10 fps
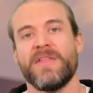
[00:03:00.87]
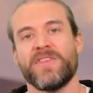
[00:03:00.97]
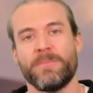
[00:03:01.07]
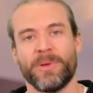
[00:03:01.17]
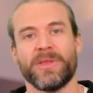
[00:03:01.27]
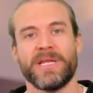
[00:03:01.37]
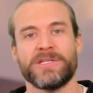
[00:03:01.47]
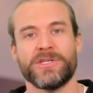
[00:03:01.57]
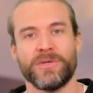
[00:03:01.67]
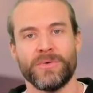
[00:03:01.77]
The ability
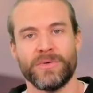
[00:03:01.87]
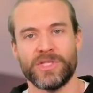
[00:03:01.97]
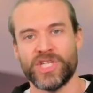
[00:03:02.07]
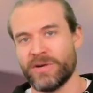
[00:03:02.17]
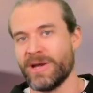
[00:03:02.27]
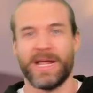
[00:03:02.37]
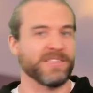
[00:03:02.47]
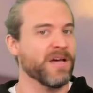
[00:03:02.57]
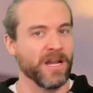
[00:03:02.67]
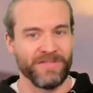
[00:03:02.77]
to generate a
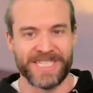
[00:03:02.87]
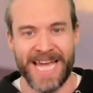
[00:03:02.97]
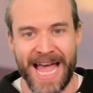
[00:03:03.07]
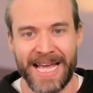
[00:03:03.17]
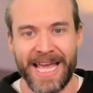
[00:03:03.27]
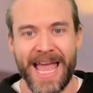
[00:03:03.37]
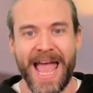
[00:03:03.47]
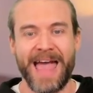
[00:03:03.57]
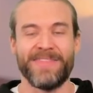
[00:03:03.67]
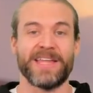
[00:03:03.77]
ton of attack
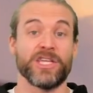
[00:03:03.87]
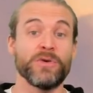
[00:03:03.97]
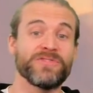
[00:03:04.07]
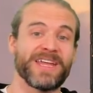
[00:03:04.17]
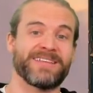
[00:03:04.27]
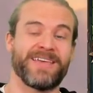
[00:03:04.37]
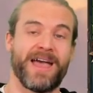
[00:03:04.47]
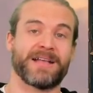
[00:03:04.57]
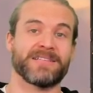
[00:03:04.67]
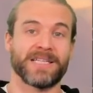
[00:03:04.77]
and then use that
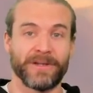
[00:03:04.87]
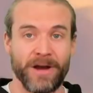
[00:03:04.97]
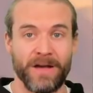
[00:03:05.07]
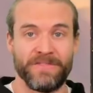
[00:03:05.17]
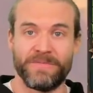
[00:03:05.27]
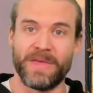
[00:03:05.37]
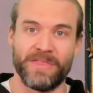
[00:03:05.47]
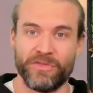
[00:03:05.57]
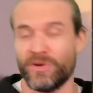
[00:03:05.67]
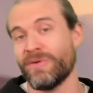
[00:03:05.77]
attack to clear off
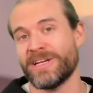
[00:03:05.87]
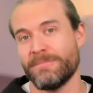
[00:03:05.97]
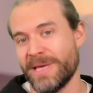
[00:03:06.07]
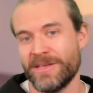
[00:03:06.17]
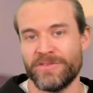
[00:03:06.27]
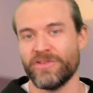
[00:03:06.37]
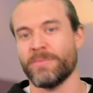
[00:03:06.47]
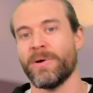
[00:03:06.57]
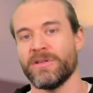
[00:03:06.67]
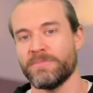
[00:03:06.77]
3 random minions on your
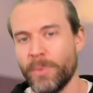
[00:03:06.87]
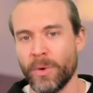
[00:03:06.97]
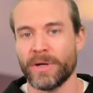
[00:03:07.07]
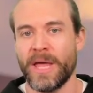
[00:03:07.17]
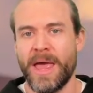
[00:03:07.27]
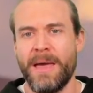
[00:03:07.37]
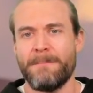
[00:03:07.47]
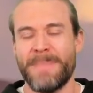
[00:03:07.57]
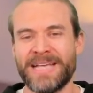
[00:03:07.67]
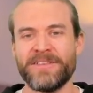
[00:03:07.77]
opponent's board
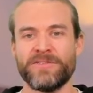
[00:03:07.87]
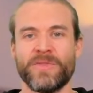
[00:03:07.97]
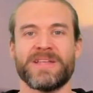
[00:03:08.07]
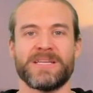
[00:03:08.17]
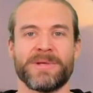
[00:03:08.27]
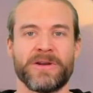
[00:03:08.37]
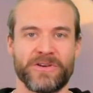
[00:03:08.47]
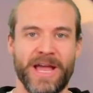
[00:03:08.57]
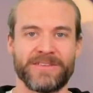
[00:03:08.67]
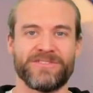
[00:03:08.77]
makes it so that Demon
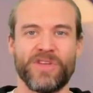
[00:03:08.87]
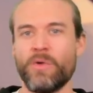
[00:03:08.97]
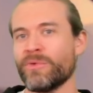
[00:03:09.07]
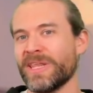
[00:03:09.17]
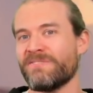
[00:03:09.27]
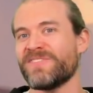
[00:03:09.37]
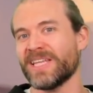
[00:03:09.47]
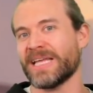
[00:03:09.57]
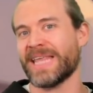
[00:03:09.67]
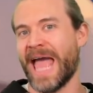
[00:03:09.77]
Hunter decks don't really
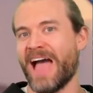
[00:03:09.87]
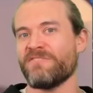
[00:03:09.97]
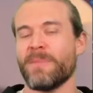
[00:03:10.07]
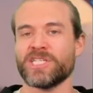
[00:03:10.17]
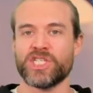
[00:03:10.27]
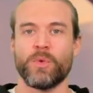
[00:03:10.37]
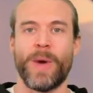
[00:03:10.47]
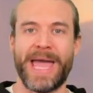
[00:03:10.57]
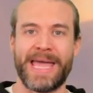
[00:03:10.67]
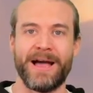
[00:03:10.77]
feel like they have much in the
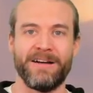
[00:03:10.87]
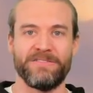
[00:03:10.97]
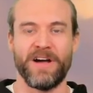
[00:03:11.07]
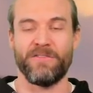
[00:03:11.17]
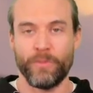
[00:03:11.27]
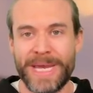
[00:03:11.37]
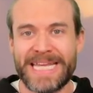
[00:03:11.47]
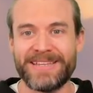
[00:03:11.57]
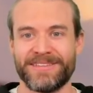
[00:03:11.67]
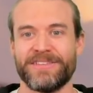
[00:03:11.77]
way of
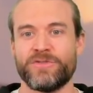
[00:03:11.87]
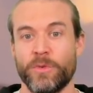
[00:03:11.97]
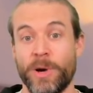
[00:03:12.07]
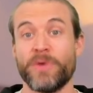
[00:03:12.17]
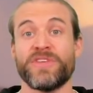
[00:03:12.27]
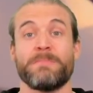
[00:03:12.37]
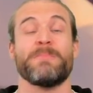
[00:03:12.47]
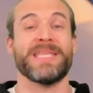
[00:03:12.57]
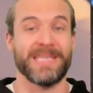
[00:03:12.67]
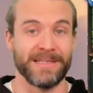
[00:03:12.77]
weaknesses to opposing
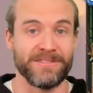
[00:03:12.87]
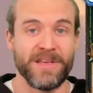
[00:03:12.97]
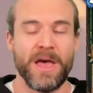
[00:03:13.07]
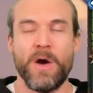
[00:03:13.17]
minions.